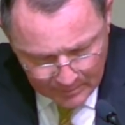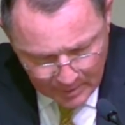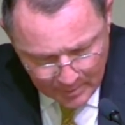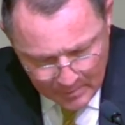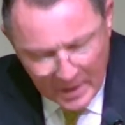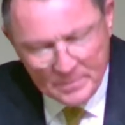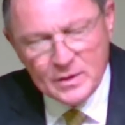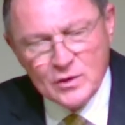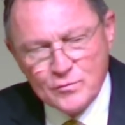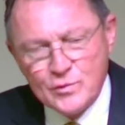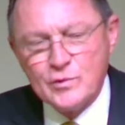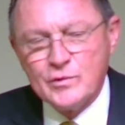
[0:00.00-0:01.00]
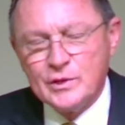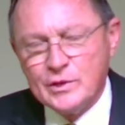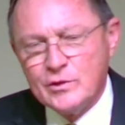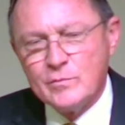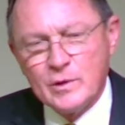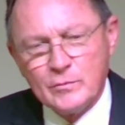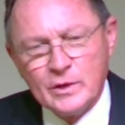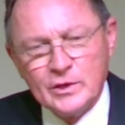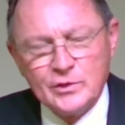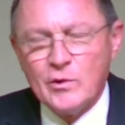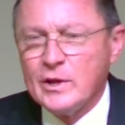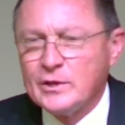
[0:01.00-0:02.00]
People might be rude to you, but
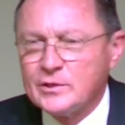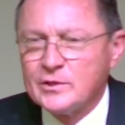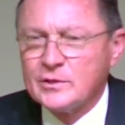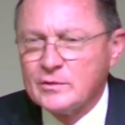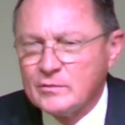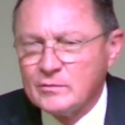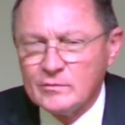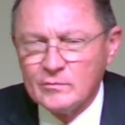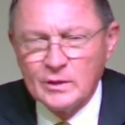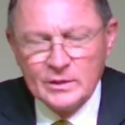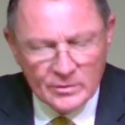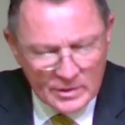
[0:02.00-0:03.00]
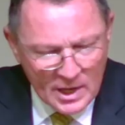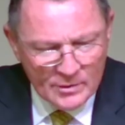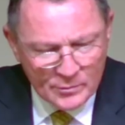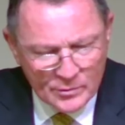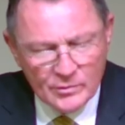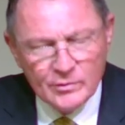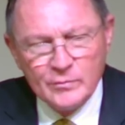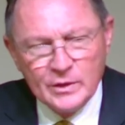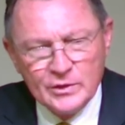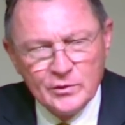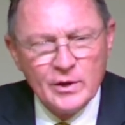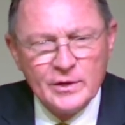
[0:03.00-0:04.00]
rejoice when they're not rude.
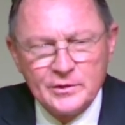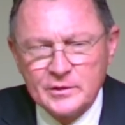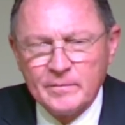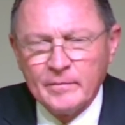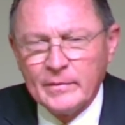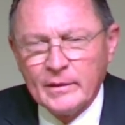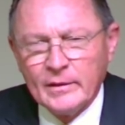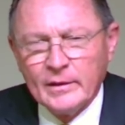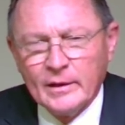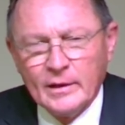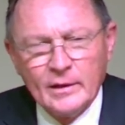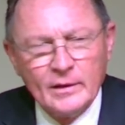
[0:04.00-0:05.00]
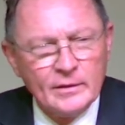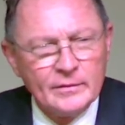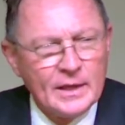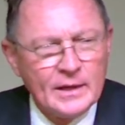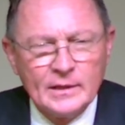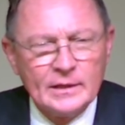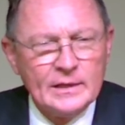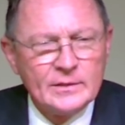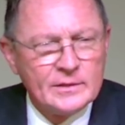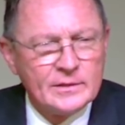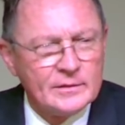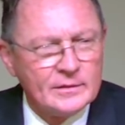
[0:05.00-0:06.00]
Rejoice uh, that at
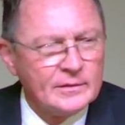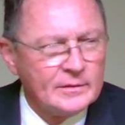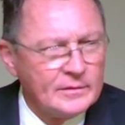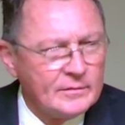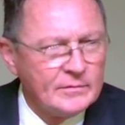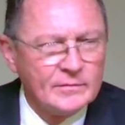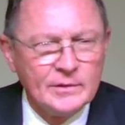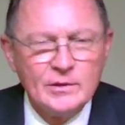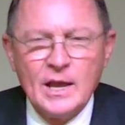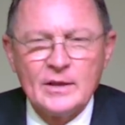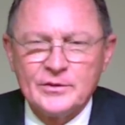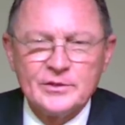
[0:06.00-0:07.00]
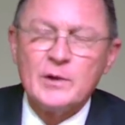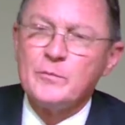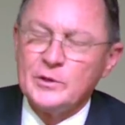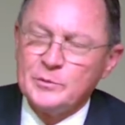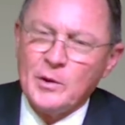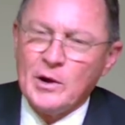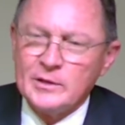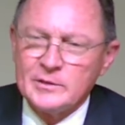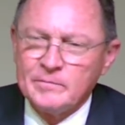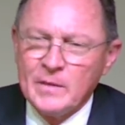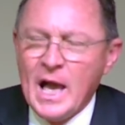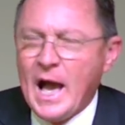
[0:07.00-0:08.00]
least you got some
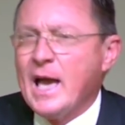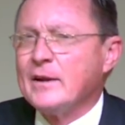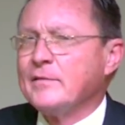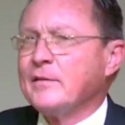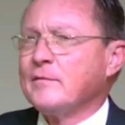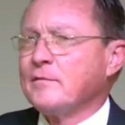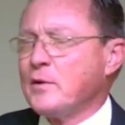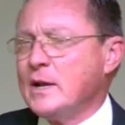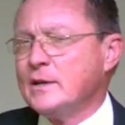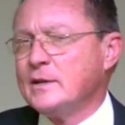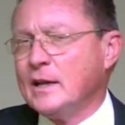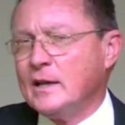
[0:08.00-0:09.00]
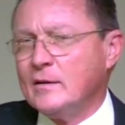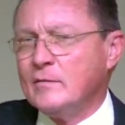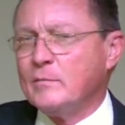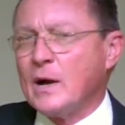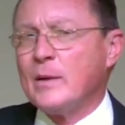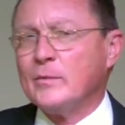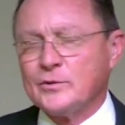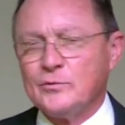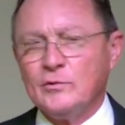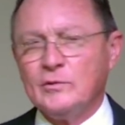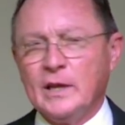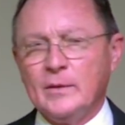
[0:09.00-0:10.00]
response. I had a friend in Bible
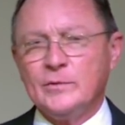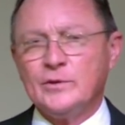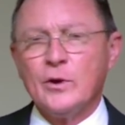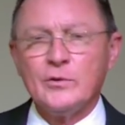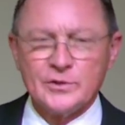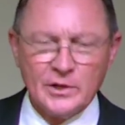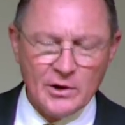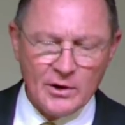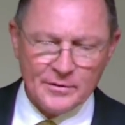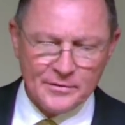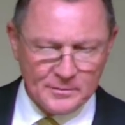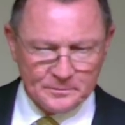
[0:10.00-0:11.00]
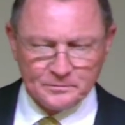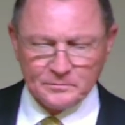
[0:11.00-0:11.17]
school named Joe Siddharth.